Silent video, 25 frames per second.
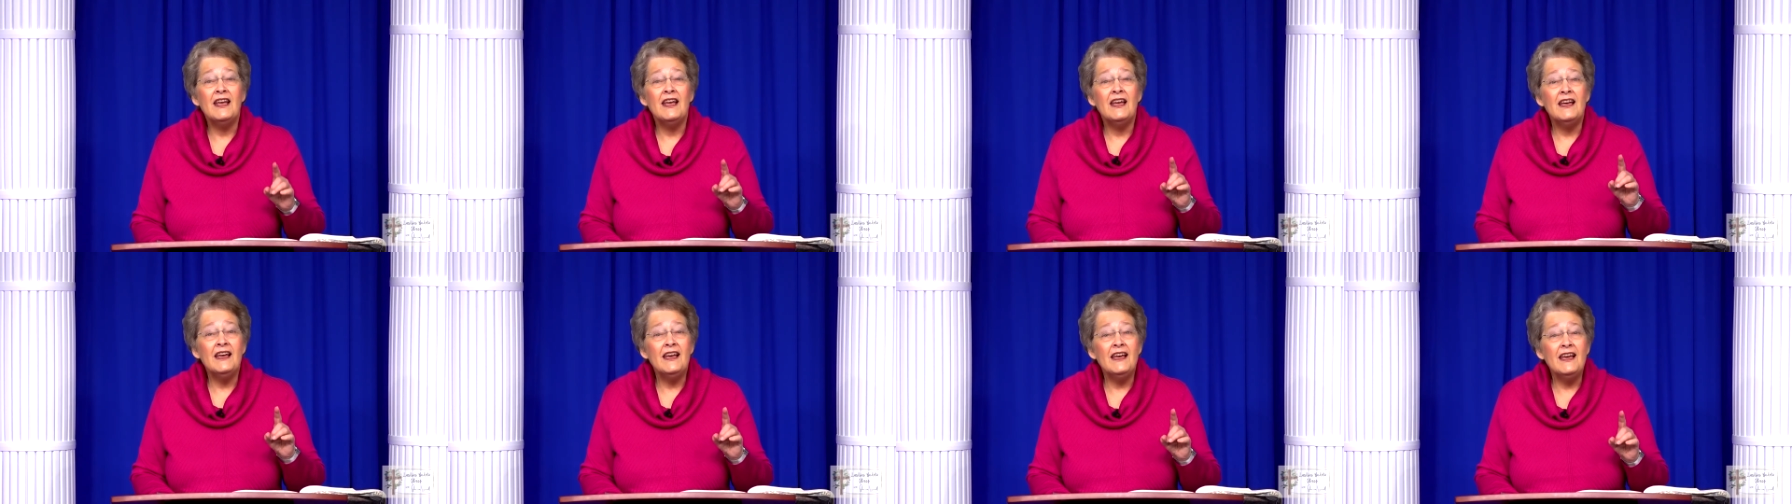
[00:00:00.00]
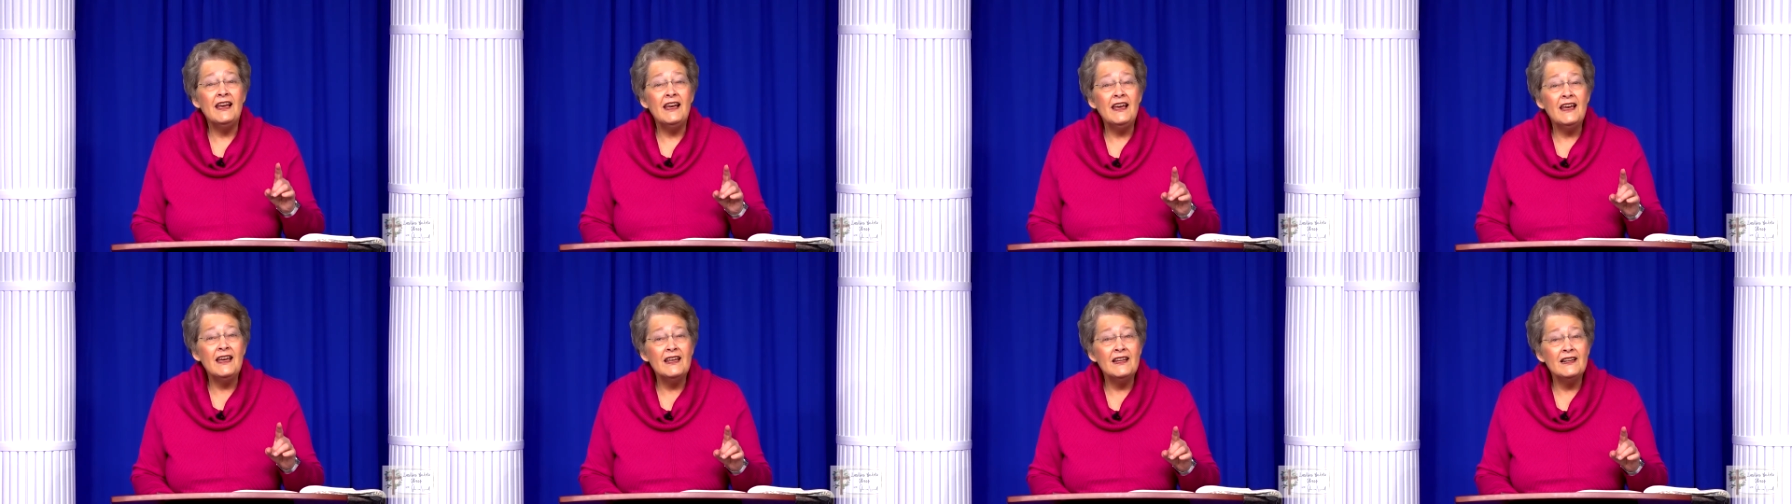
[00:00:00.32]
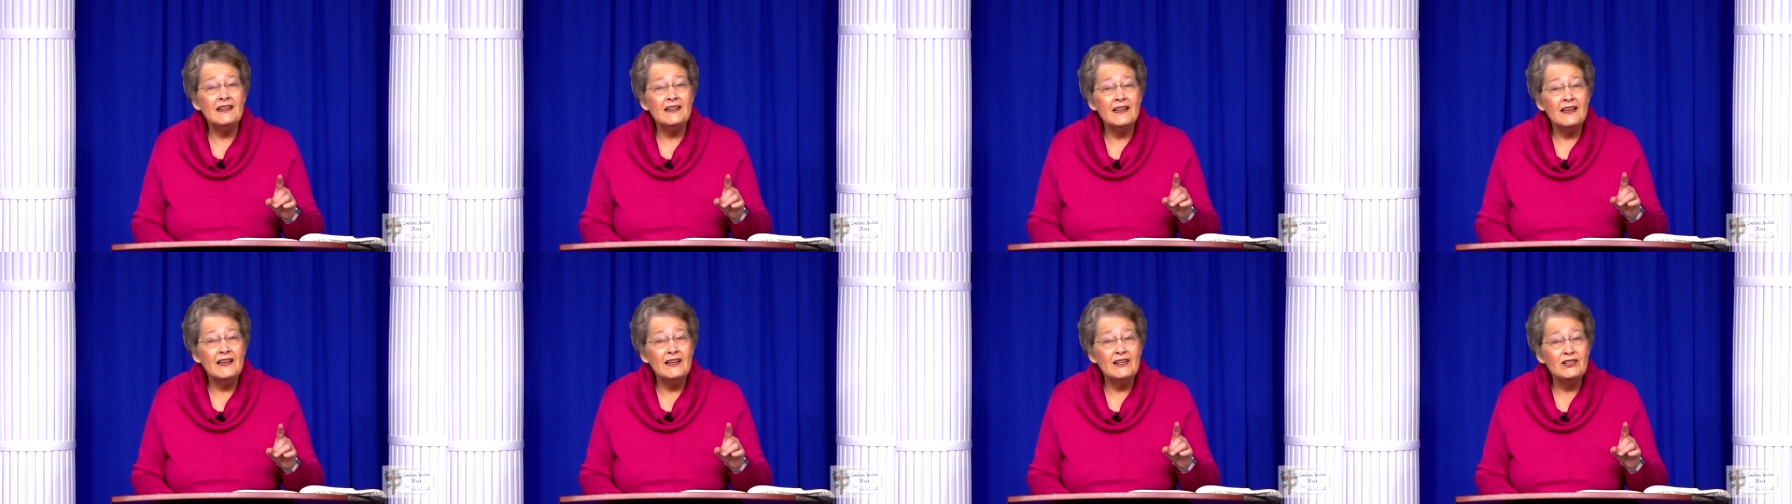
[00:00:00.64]

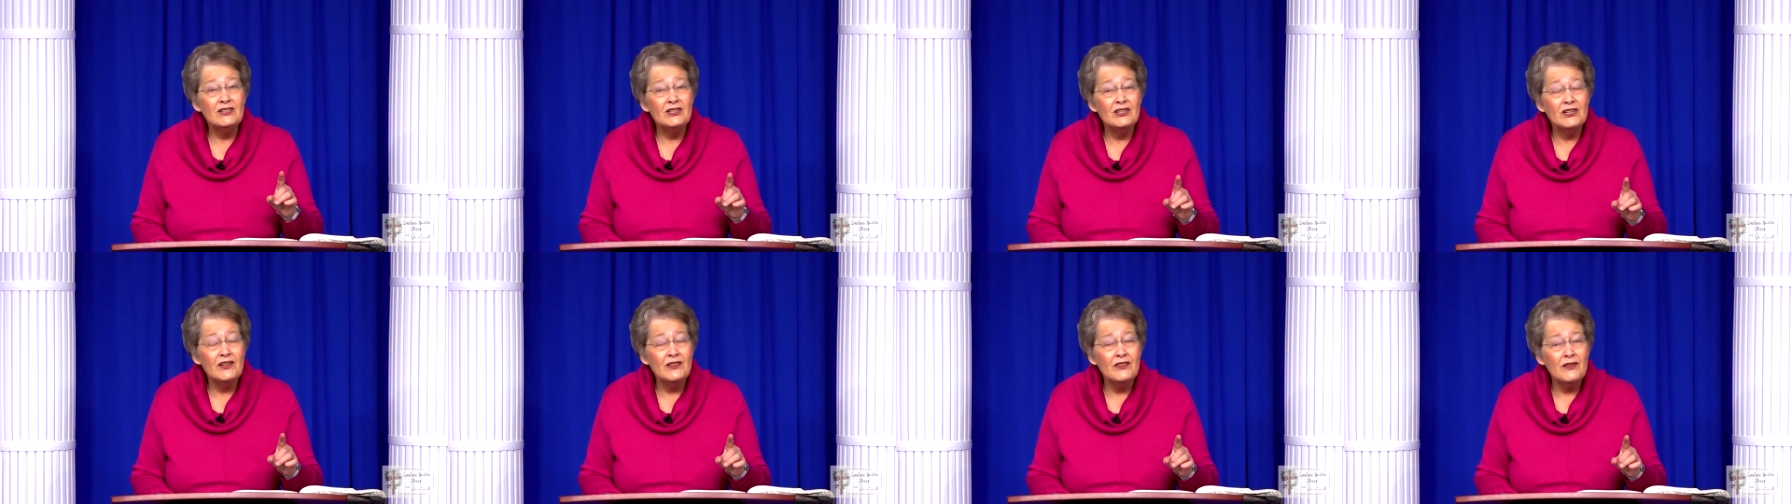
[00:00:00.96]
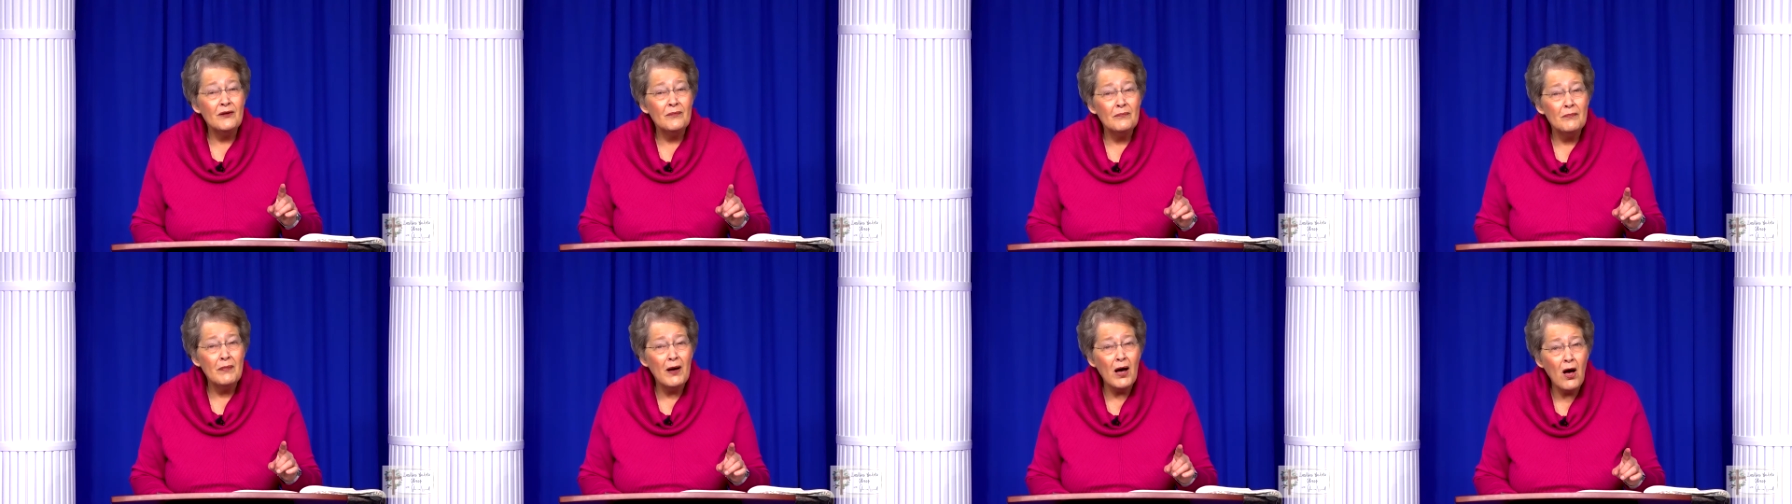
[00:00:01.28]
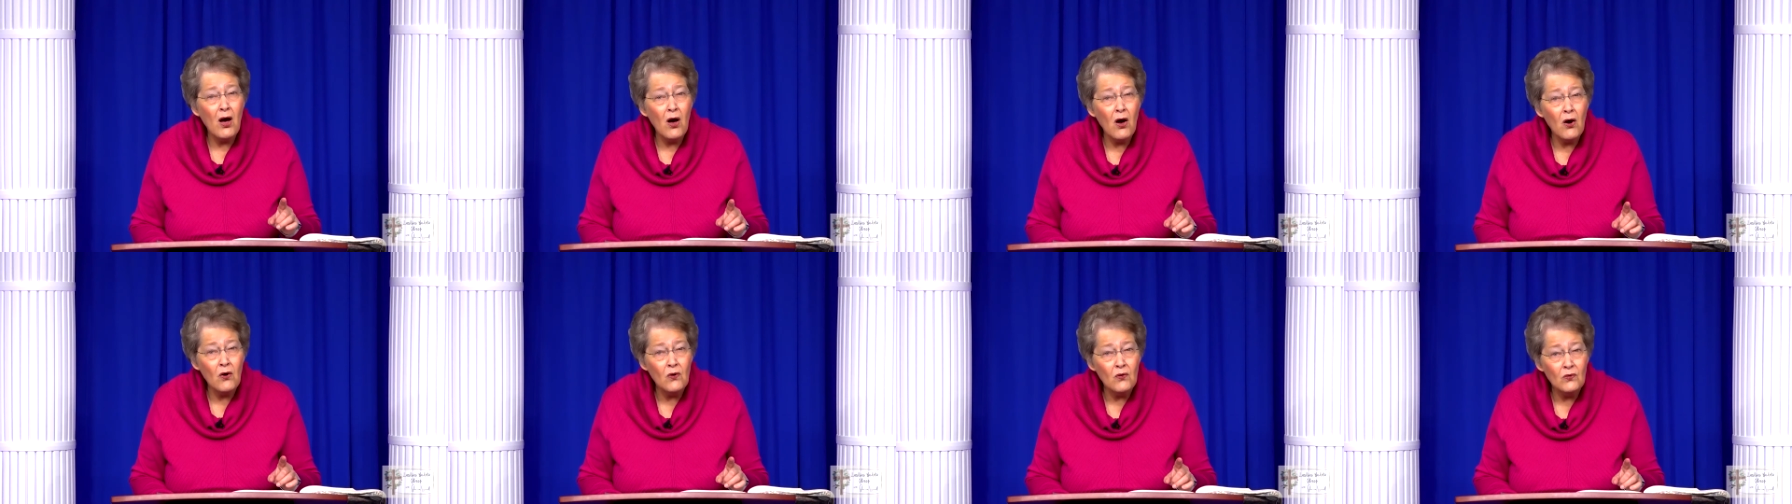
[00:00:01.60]
healing to the
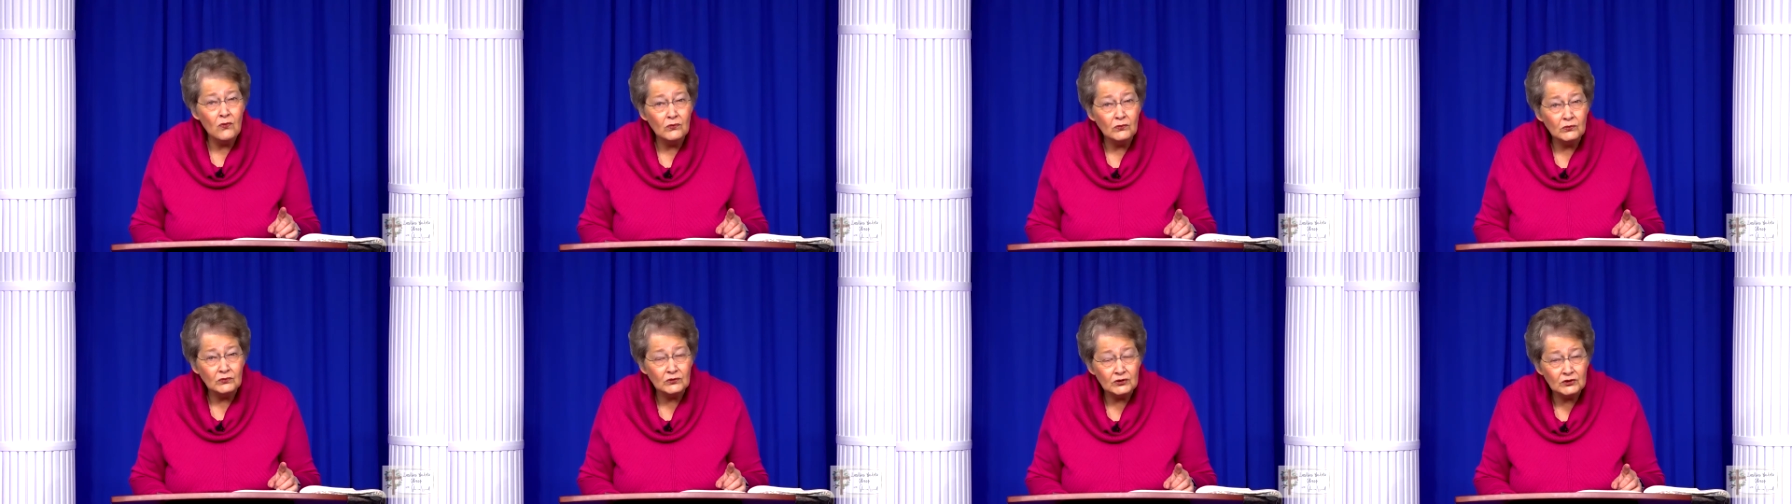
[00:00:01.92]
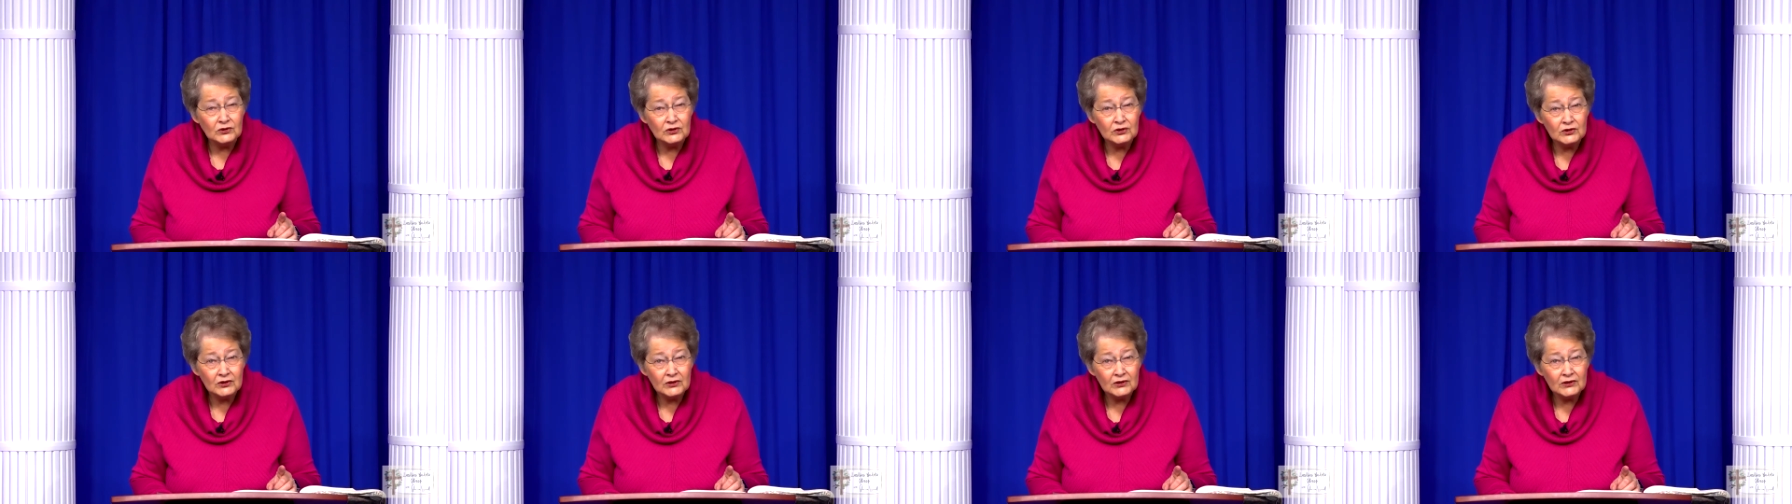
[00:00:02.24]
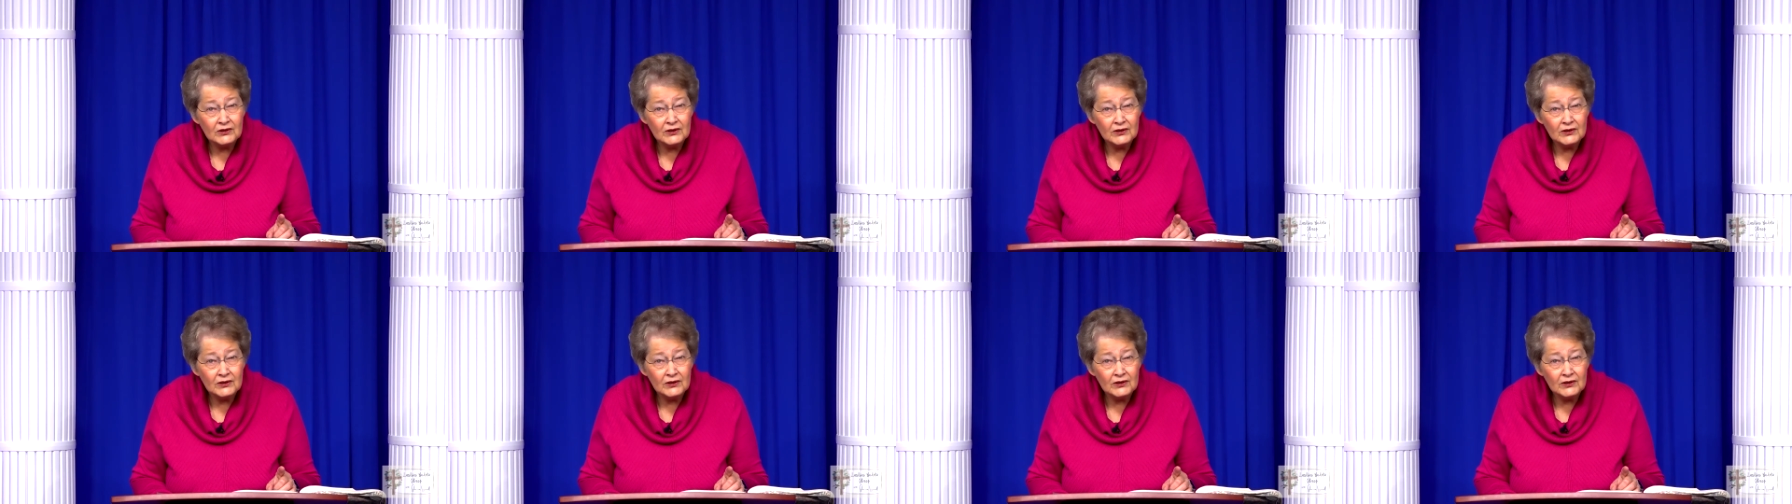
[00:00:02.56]
bones.